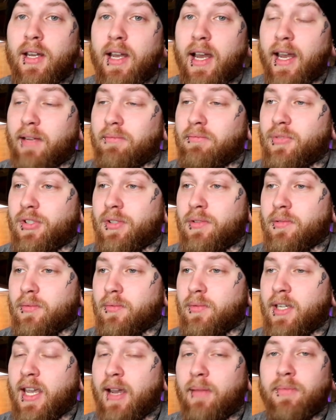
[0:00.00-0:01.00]
I
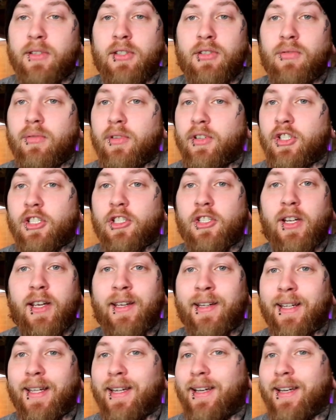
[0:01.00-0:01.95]
just kept doing shit